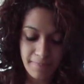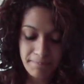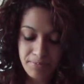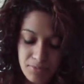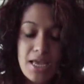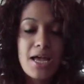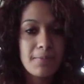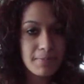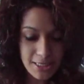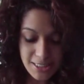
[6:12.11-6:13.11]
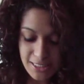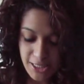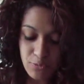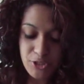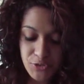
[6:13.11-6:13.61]
Okay.
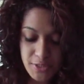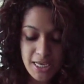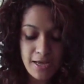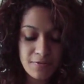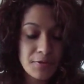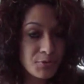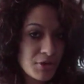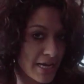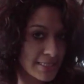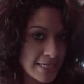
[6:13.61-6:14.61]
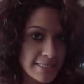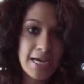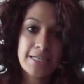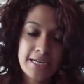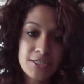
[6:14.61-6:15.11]
Personally, when choosing out of the three essays,
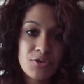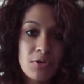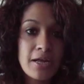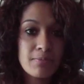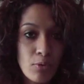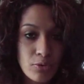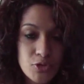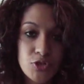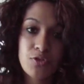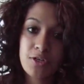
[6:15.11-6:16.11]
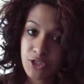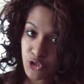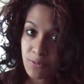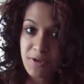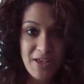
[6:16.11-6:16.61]
I tend to relate most to the
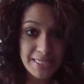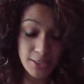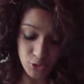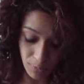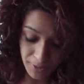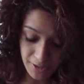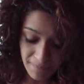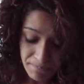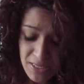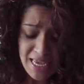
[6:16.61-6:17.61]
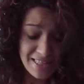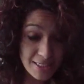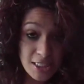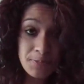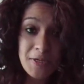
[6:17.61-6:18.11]
descriptive essay topic.
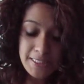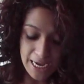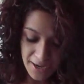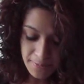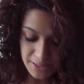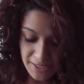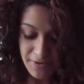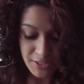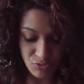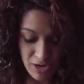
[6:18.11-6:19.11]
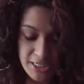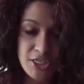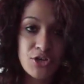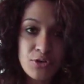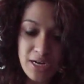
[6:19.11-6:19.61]
This is because I believe, as a
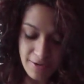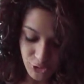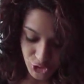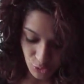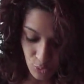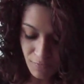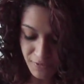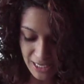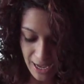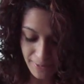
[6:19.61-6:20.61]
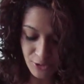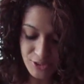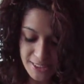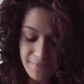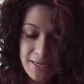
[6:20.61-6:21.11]
writer, you can have a show of vocabulary
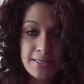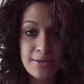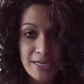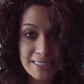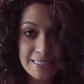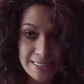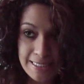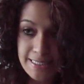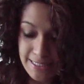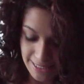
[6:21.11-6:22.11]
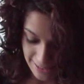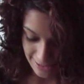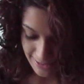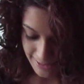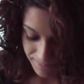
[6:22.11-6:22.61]
and several other writing skills and
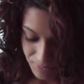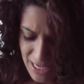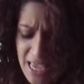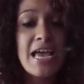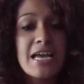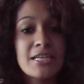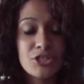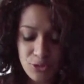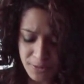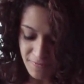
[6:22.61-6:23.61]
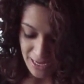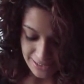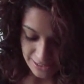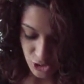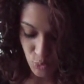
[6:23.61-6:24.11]
techniques. In descriptive
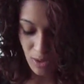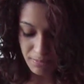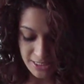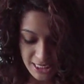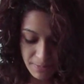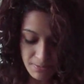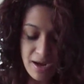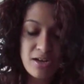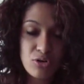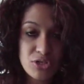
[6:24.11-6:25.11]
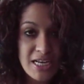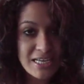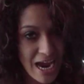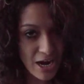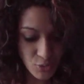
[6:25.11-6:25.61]
essays, one must keep in mind not to
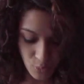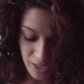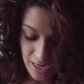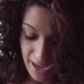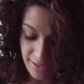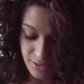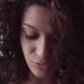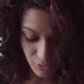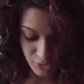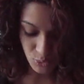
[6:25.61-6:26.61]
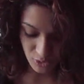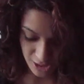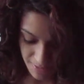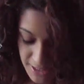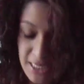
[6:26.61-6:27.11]
get carried away and cross the
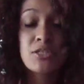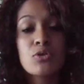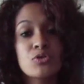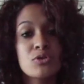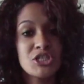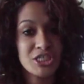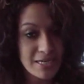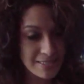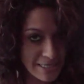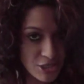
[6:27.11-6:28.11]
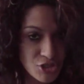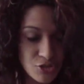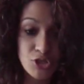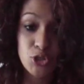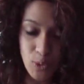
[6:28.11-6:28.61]
word limit, and it's also
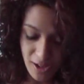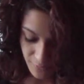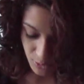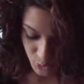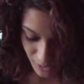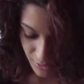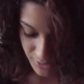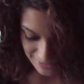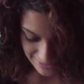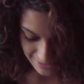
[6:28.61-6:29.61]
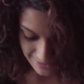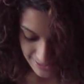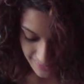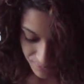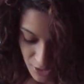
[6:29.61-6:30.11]
essential to dwell on the
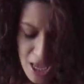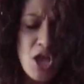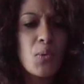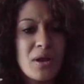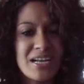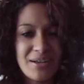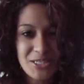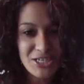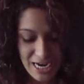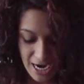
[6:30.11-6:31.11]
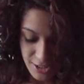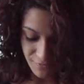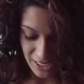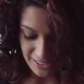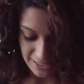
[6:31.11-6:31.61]
details. When it comes to
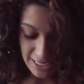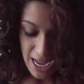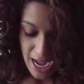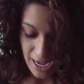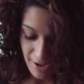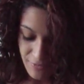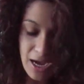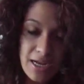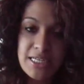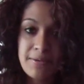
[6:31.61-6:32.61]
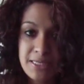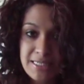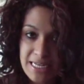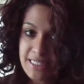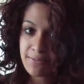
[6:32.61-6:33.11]
narrative writing, I have a hard time
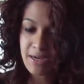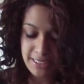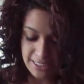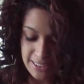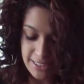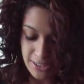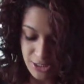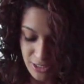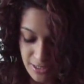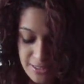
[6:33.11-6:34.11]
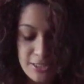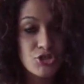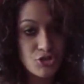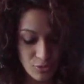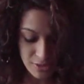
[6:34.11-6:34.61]
condensing my ideas in
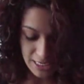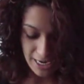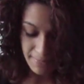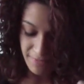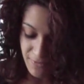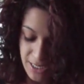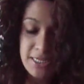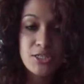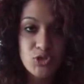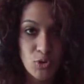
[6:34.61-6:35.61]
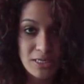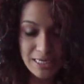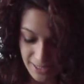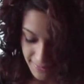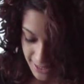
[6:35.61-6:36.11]
such a short time and finding a solid
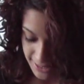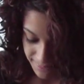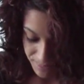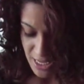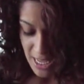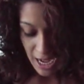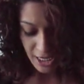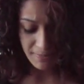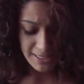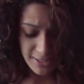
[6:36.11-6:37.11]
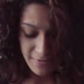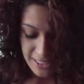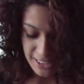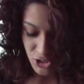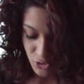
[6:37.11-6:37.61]
climax. Argumentative
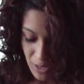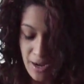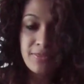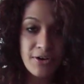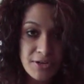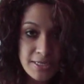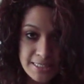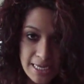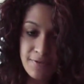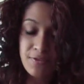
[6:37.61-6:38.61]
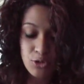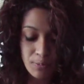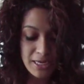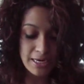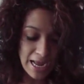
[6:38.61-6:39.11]
essays require a thorough understanding of the
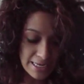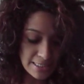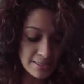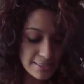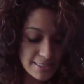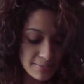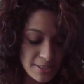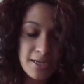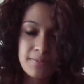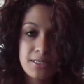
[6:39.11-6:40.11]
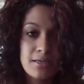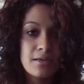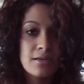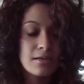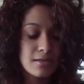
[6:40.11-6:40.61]
topic at hand, and this
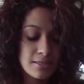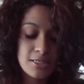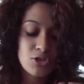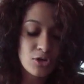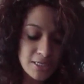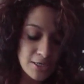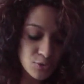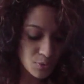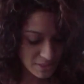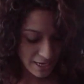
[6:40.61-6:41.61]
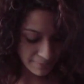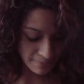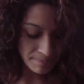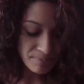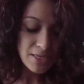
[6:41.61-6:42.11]
does not tend to always happen.
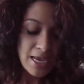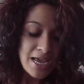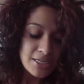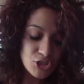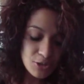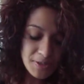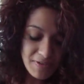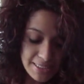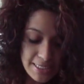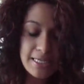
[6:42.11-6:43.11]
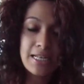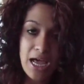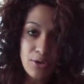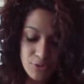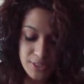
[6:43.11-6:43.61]
Descriptive essays
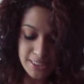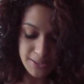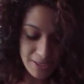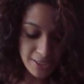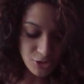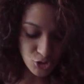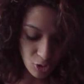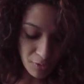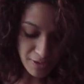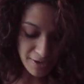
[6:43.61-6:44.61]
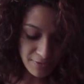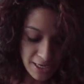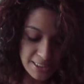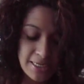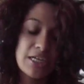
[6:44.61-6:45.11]
allow you to display a strong flair of
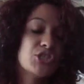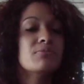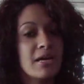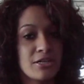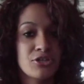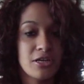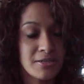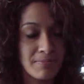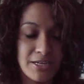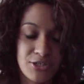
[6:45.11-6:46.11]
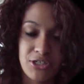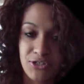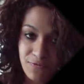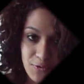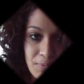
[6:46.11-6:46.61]
writing and let your
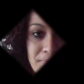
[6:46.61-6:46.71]
imagination flow.